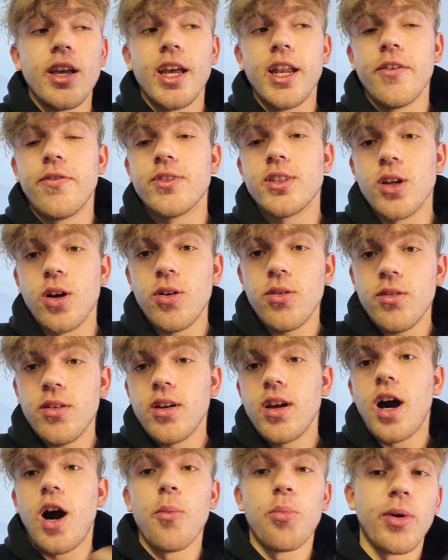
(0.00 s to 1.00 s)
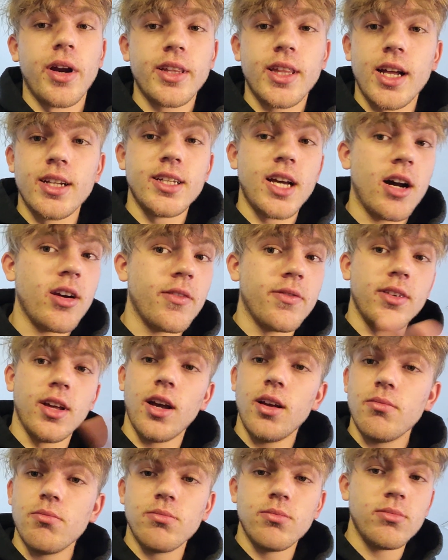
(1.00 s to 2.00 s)
And if so, I'll break that down. If
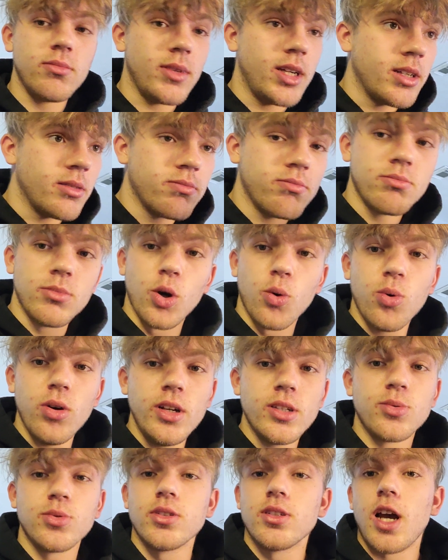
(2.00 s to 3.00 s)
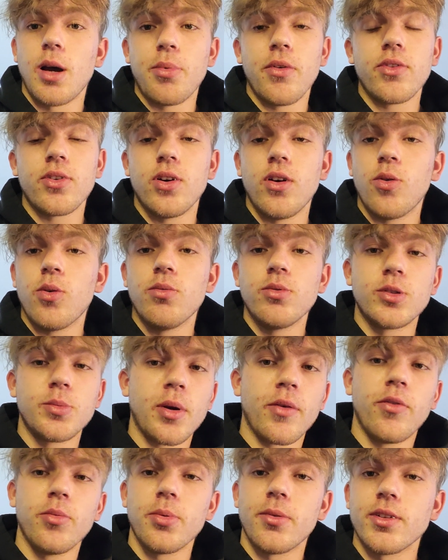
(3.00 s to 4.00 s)
not, like, no worries. We'll just hop off the call. We'll
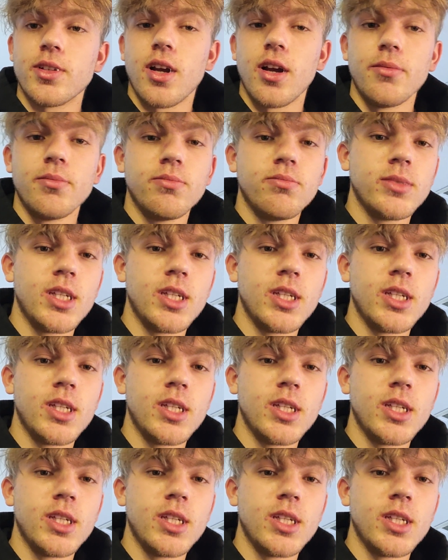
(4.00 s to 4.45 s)
respect our time.